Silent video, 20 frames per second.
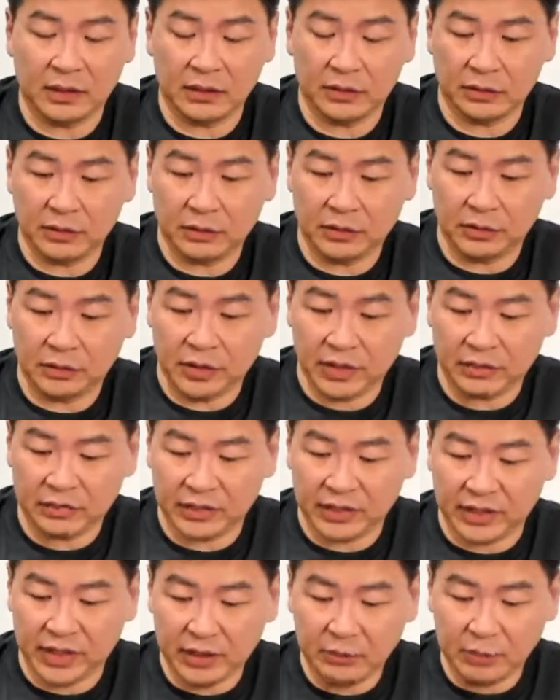So you have
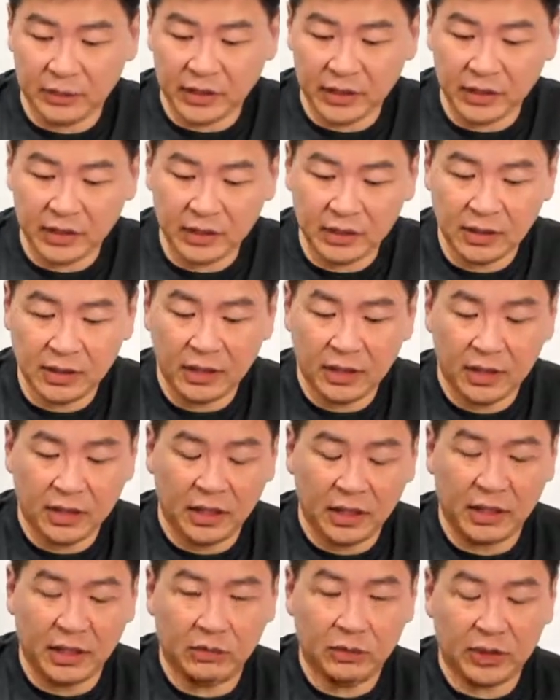the AP.
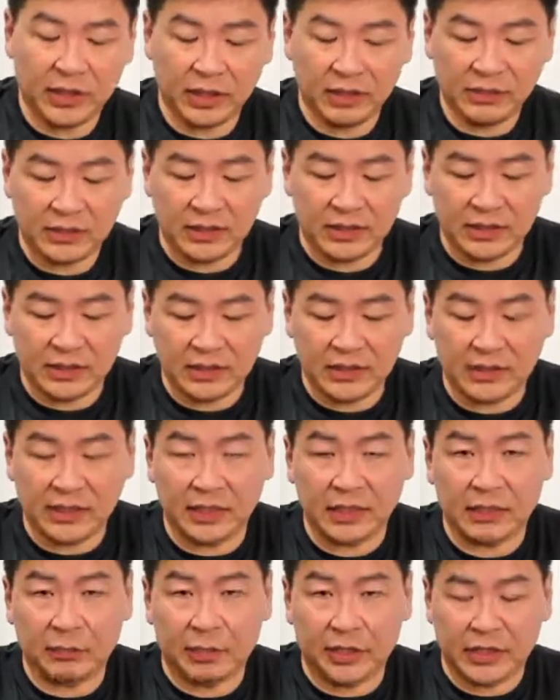And what else is
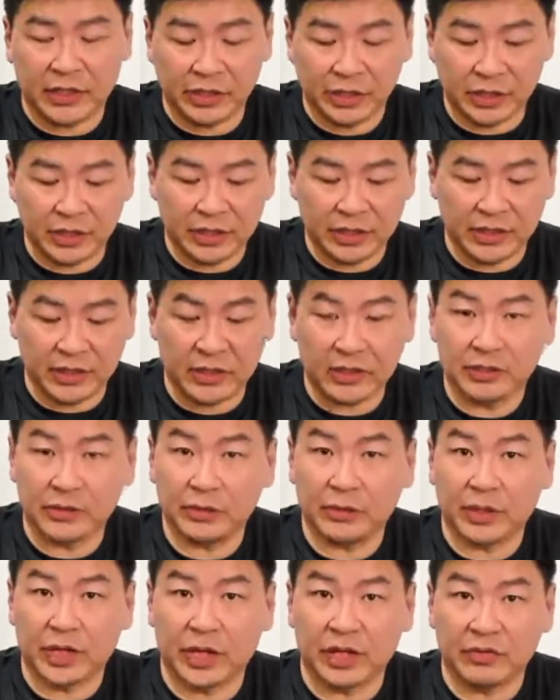inside the packaging is
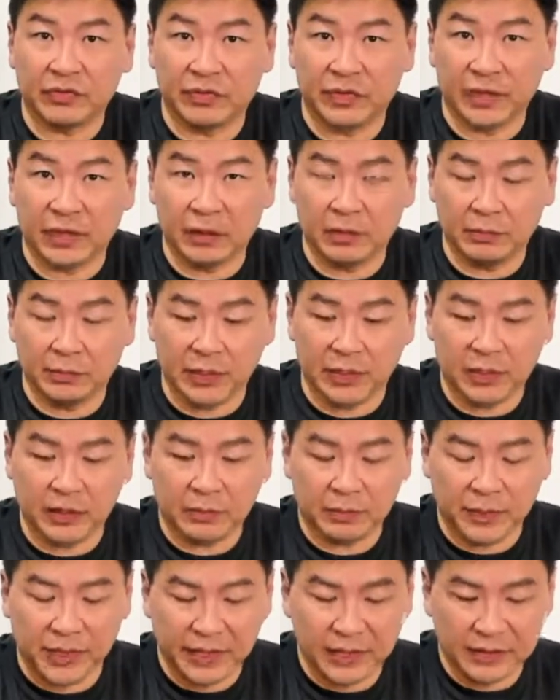you have a metal
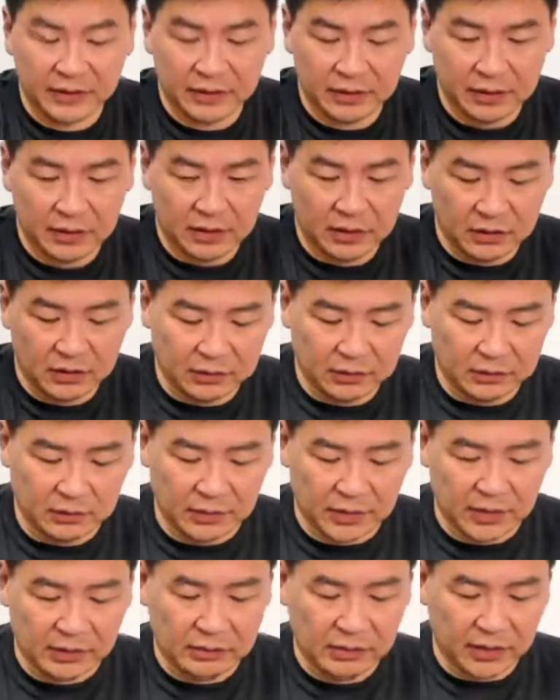plate, a
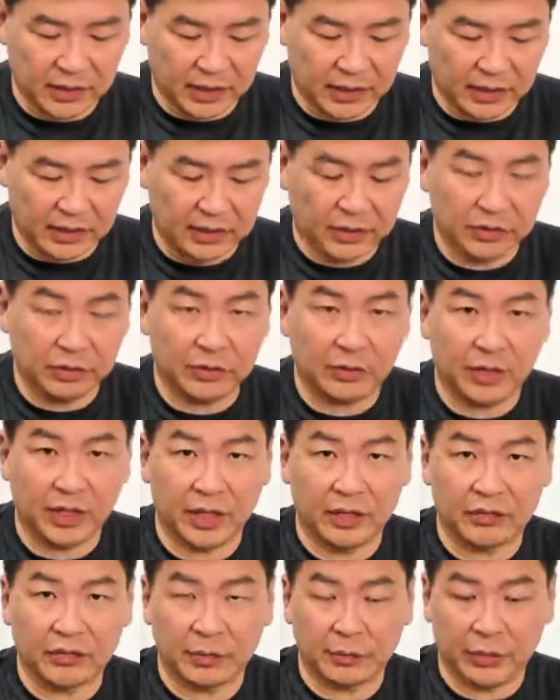mount, and then you
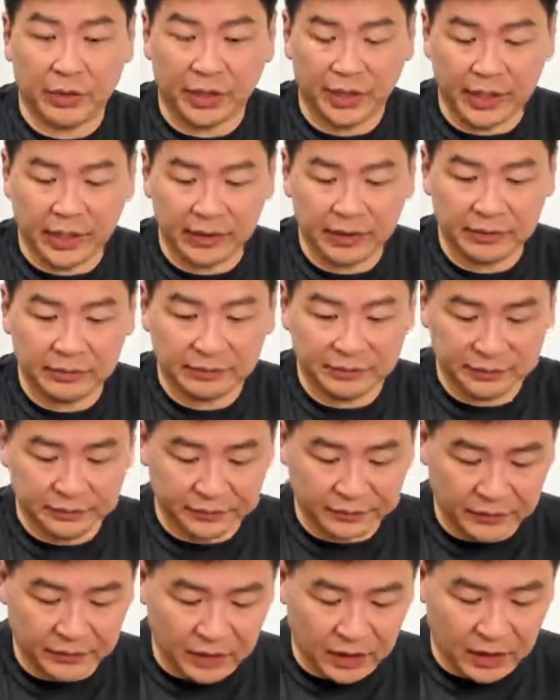have the bracket,
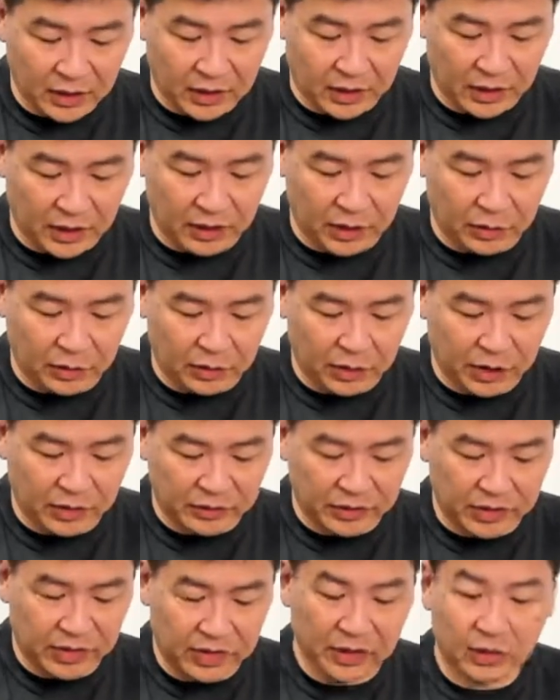and you have
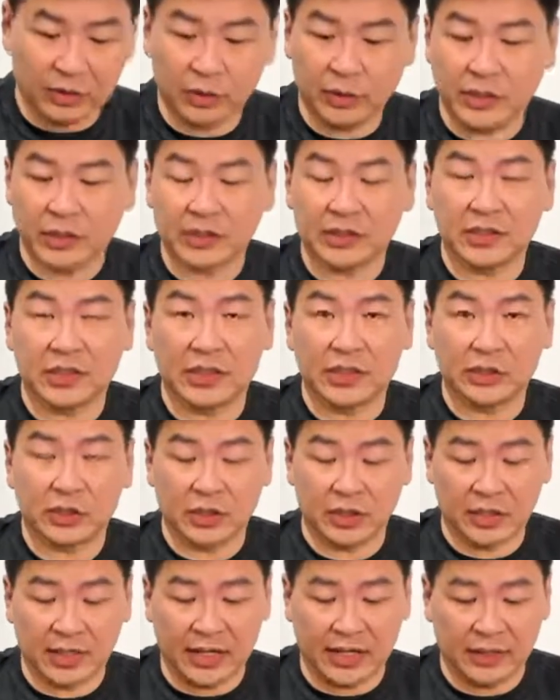the quick
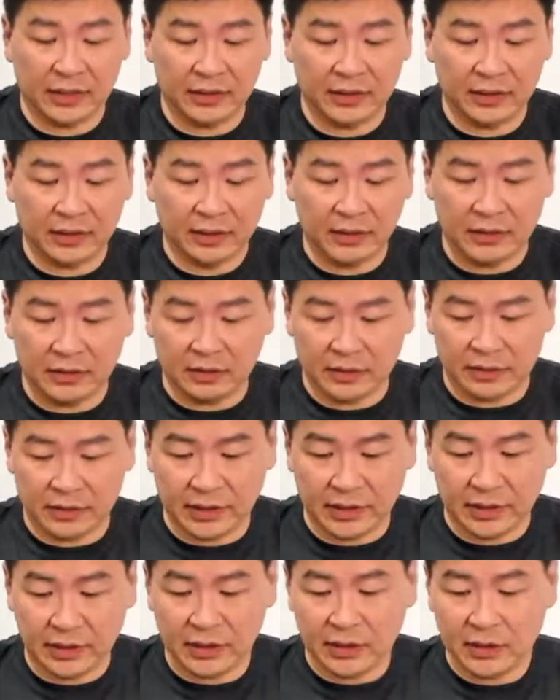installation guide. All
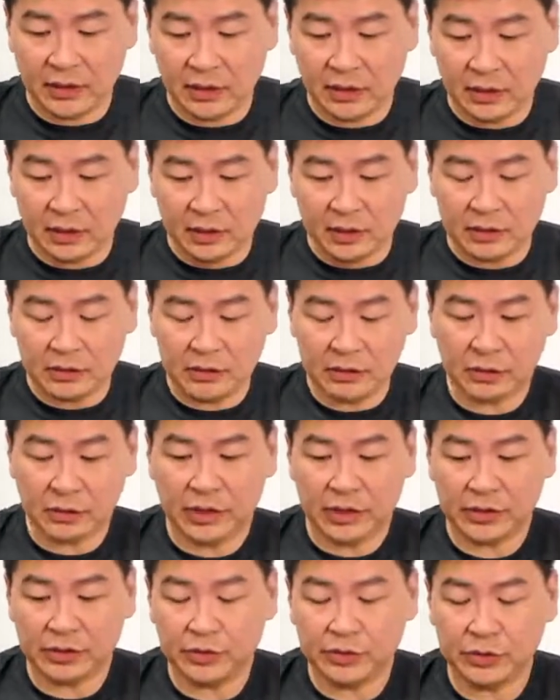right. So
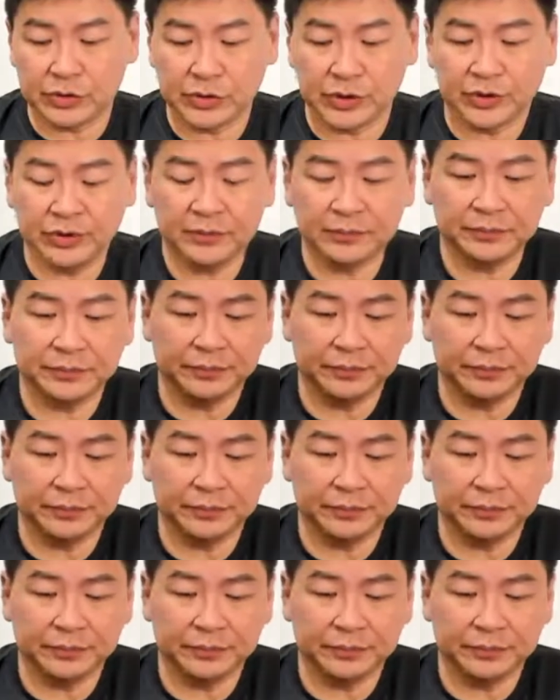as usual,